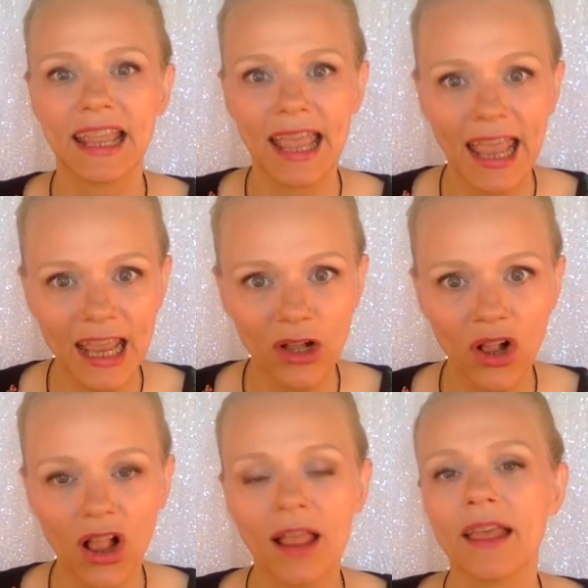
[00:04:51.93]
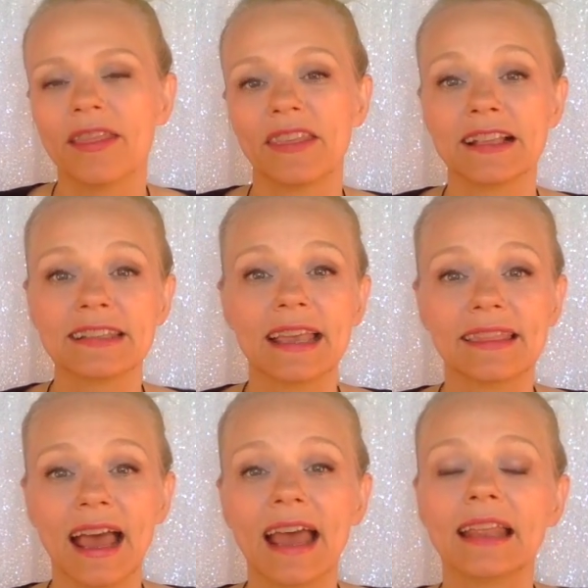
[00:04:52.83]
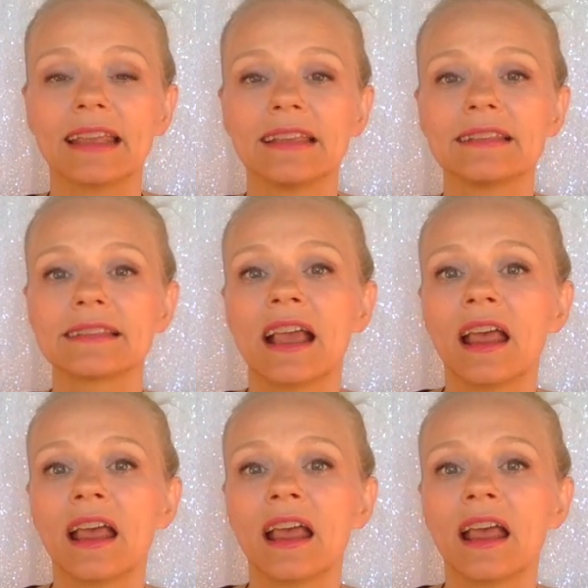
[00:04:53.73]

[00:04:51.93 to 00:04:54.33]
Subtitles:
kale, things like that, is